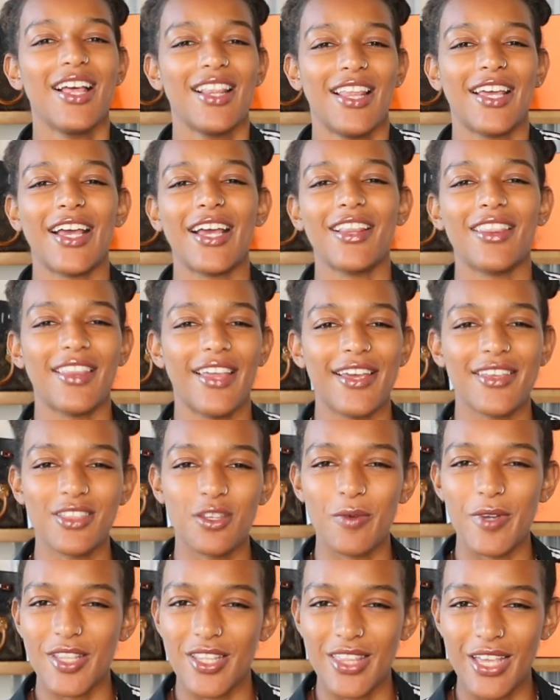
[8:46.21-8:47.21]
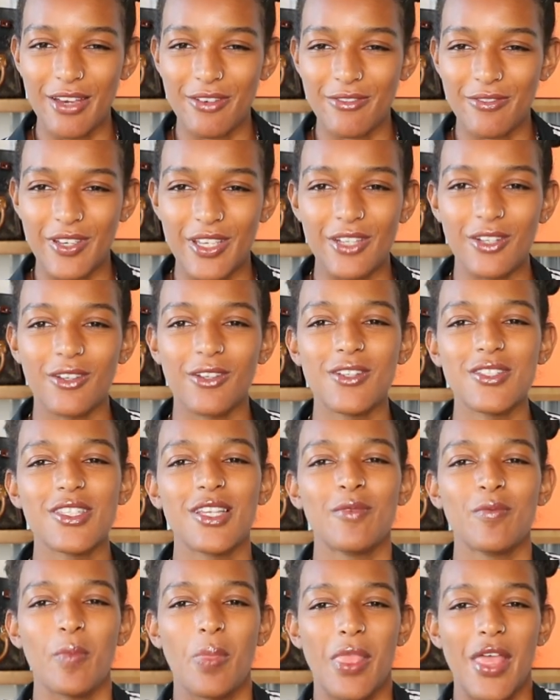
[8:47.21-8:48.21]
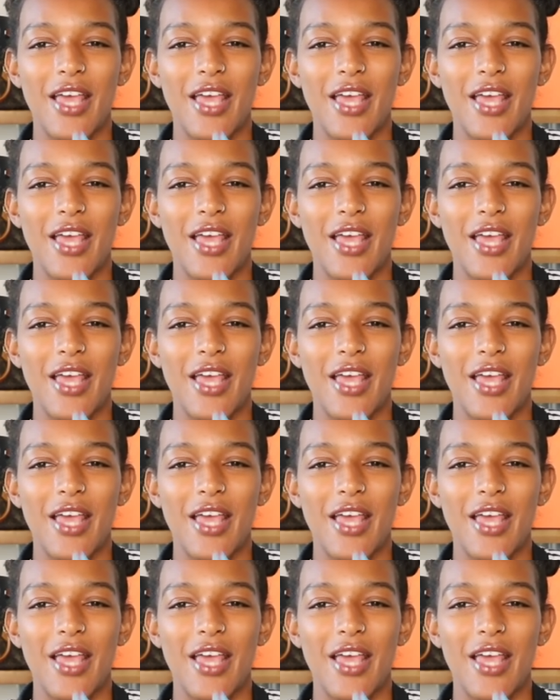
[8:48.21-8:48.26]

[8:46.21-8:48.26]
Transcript: Like I like the way that that feels.